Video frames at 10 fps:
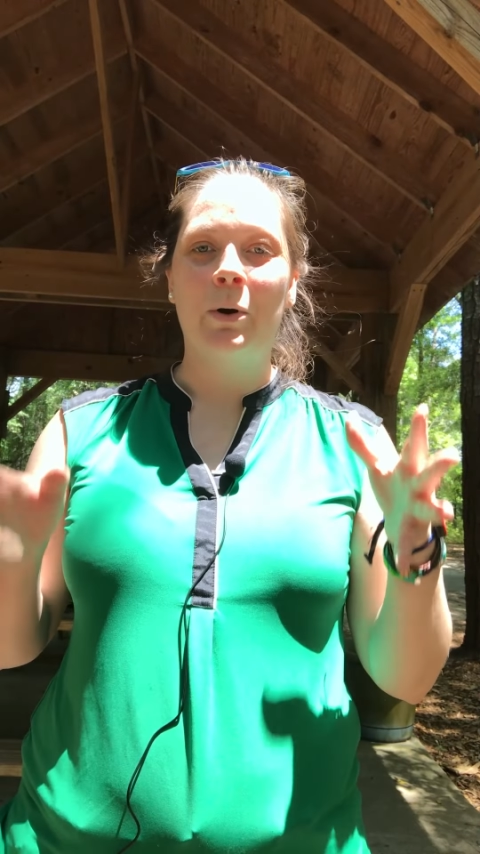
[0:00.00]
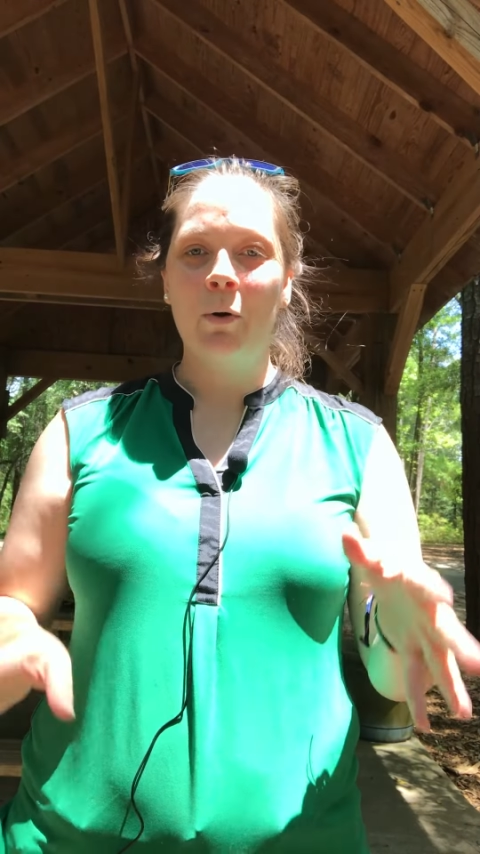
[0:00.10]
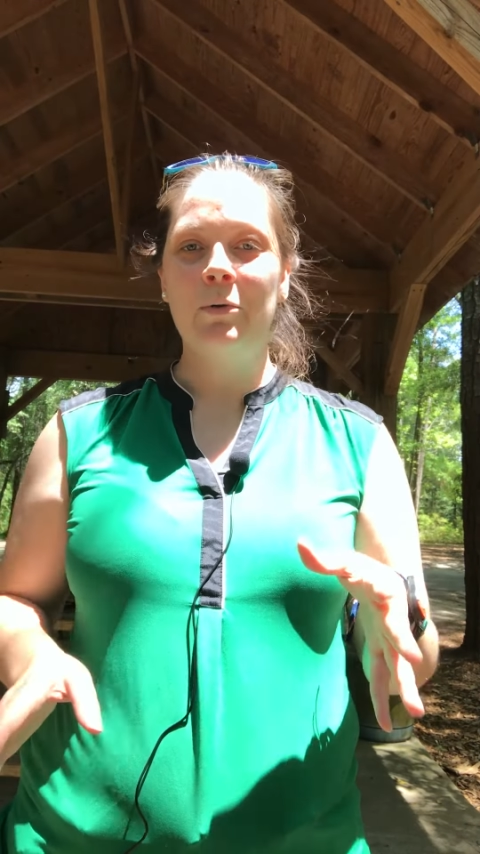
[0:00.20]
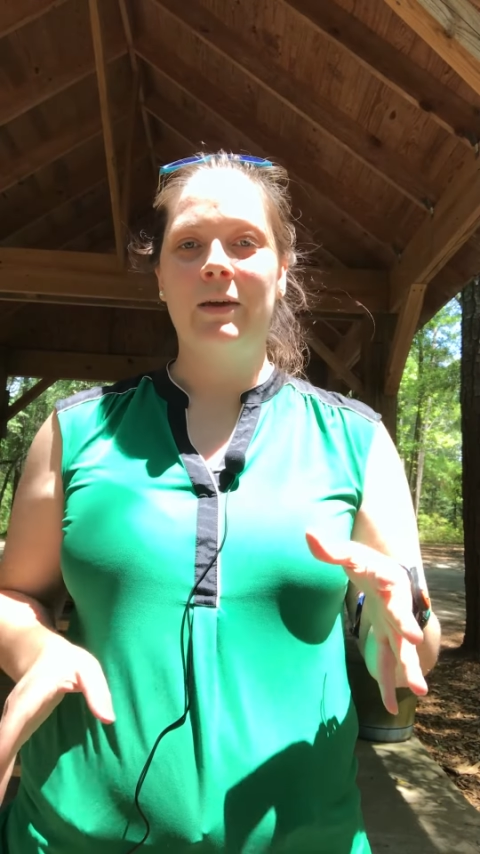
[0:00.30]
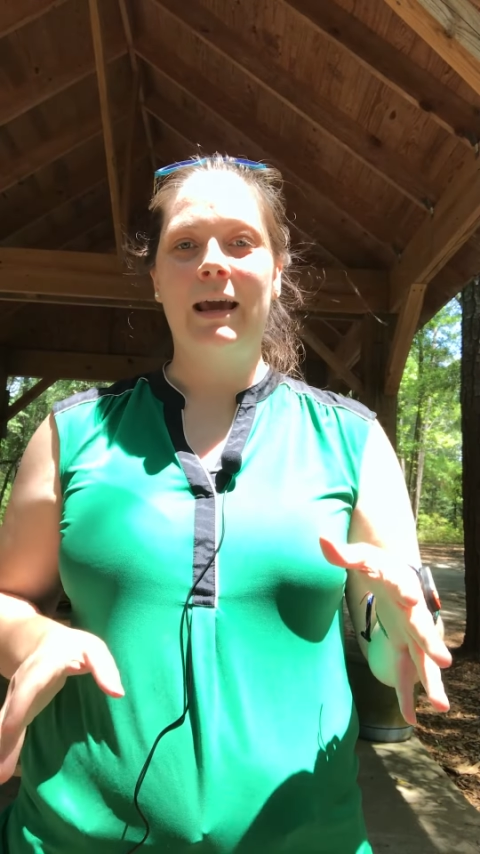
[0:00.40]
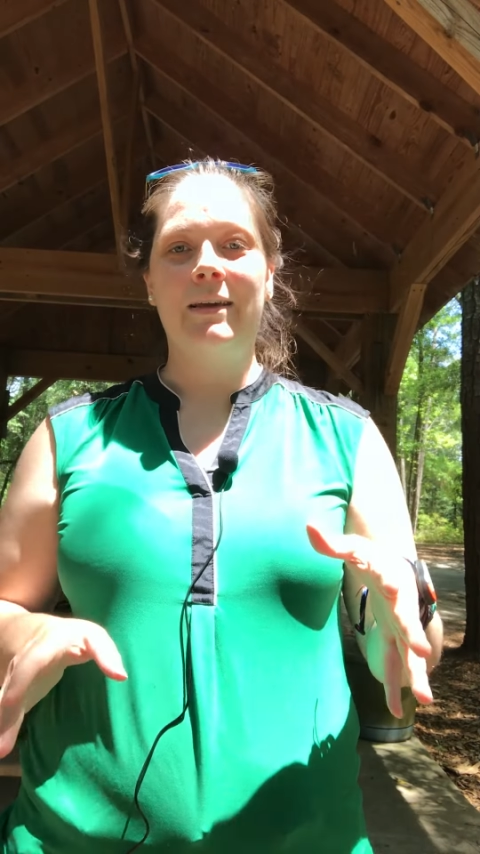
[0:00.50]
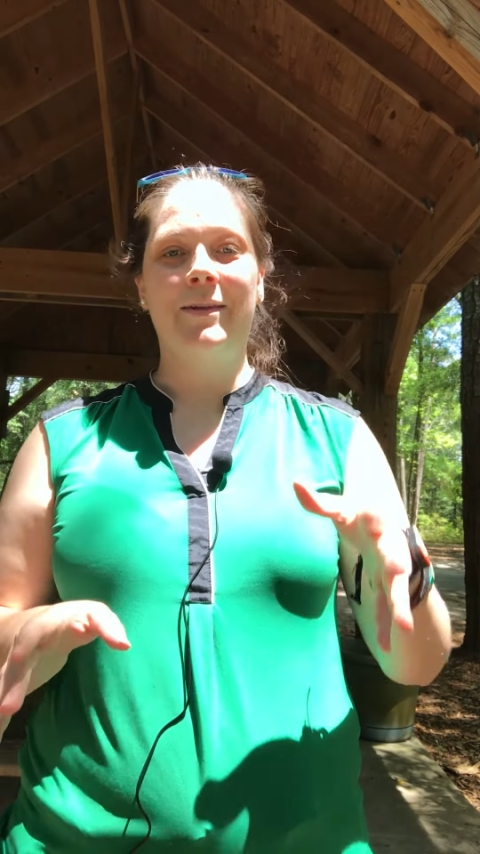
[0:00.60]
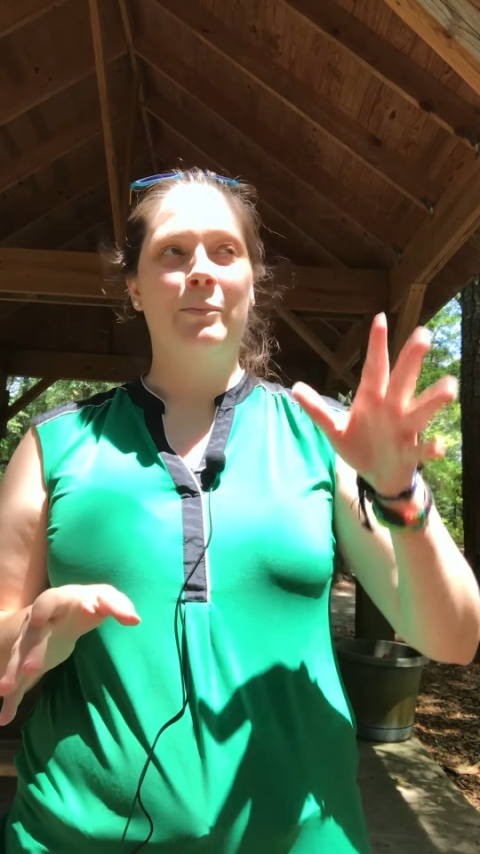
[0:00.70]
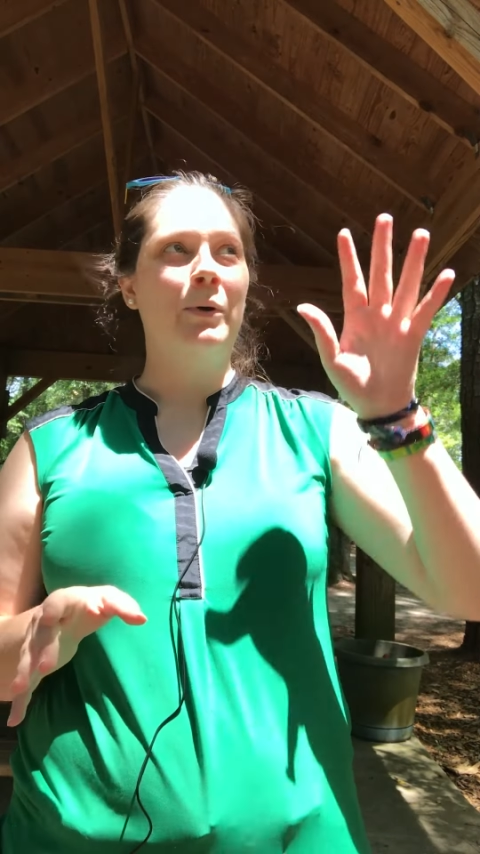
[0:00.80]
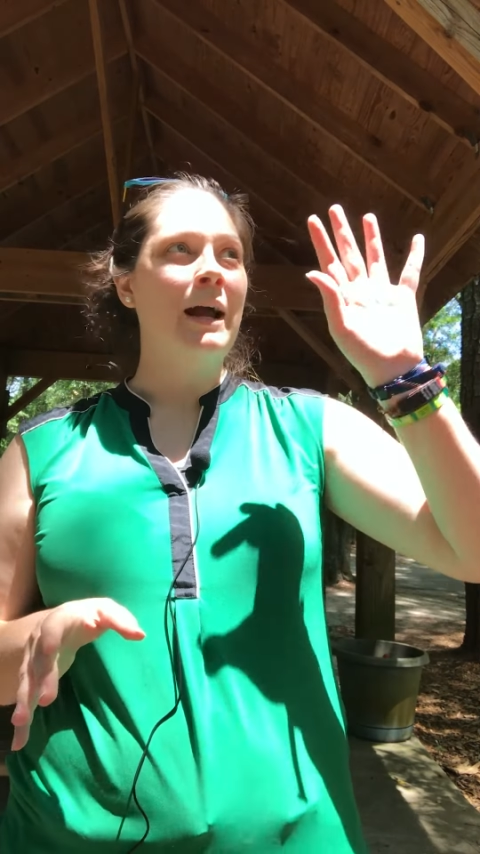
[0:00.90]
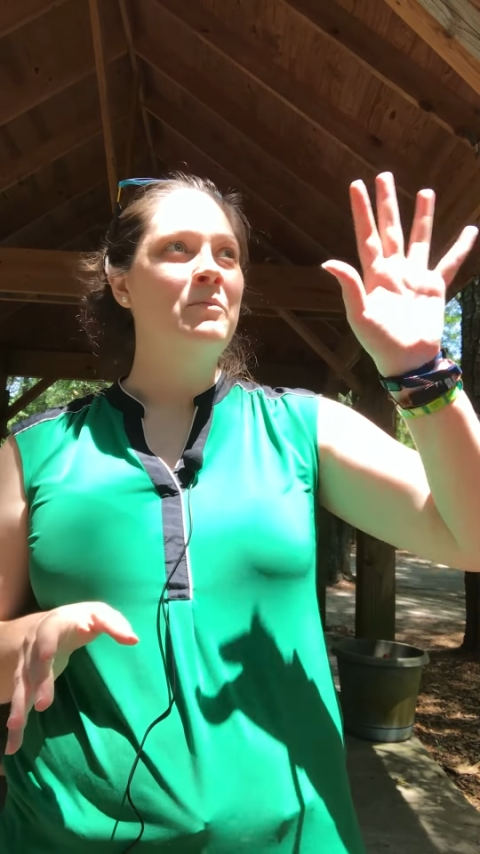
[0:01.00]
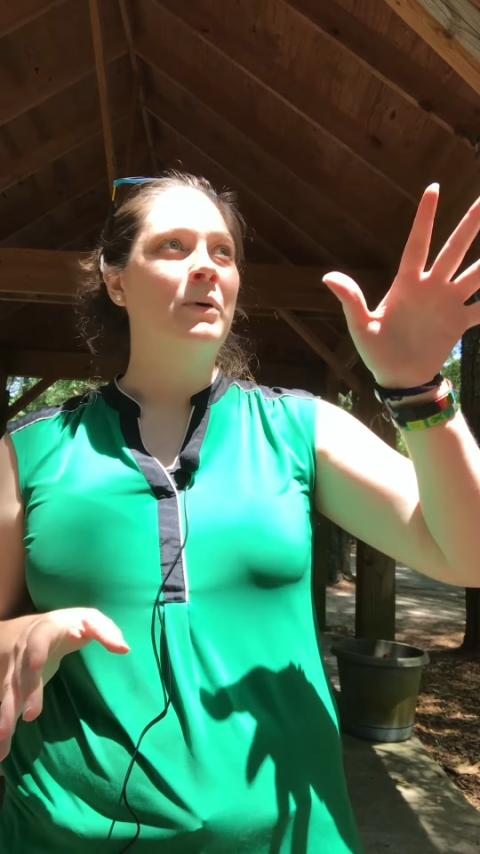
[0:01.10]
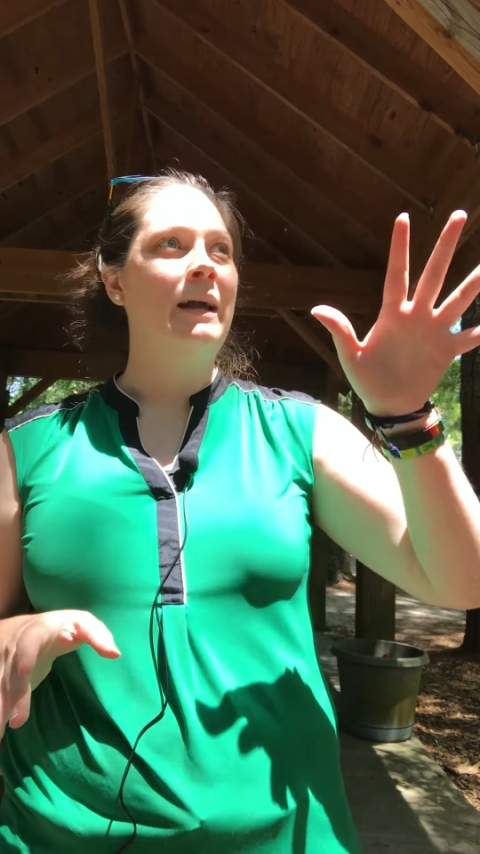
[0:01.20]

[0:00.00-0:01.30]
both in the bright